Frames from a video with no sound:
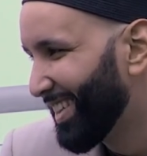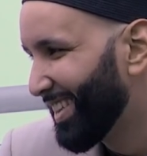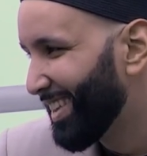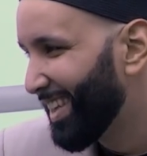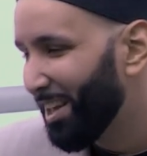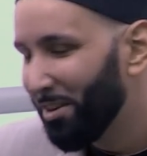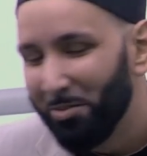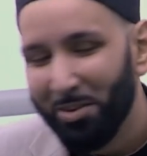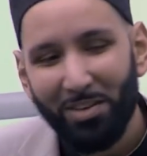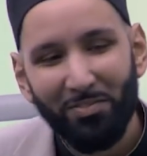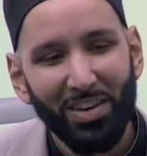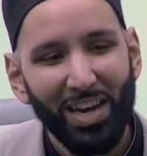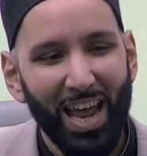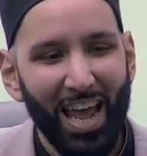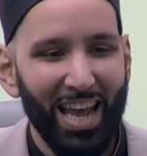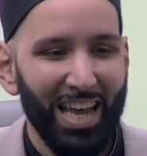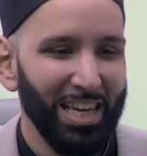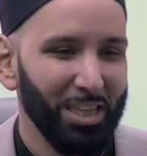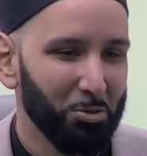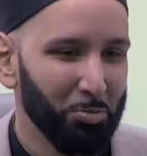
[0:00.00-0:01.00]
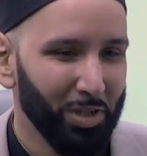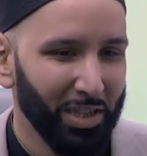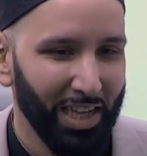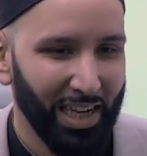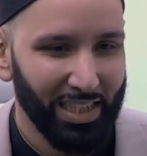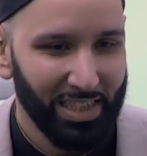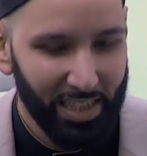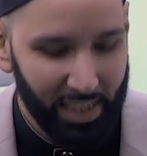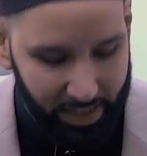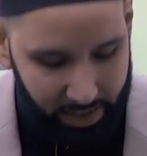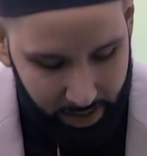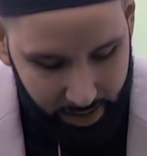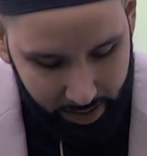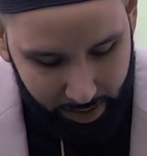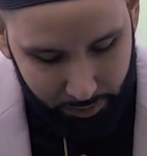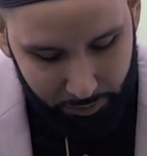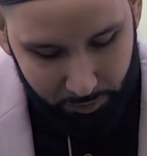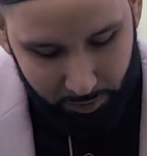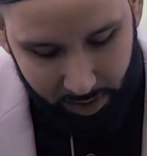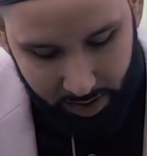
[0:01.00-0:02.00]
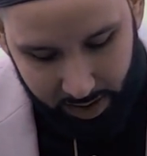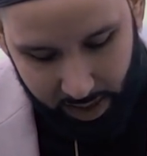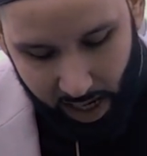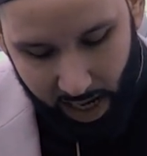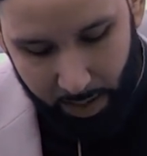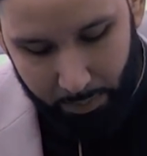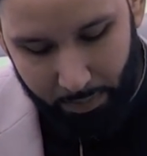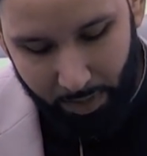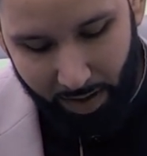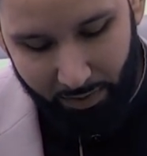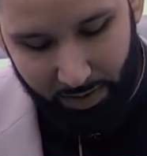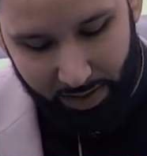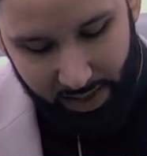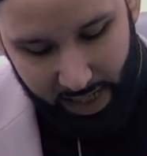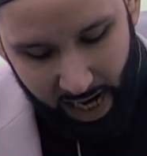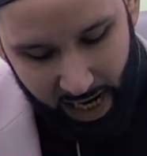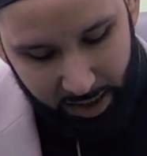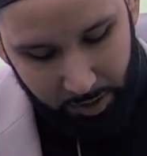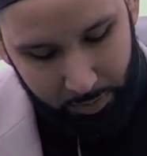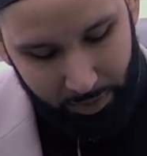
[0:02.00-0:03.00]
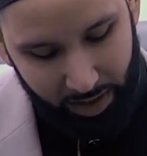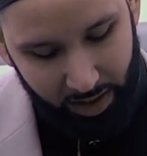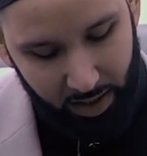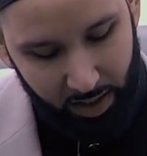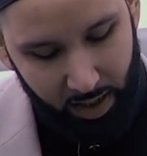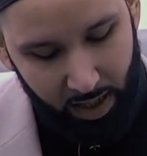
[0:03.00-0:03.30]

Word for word: They don't even age with us. It's a different type of attachment.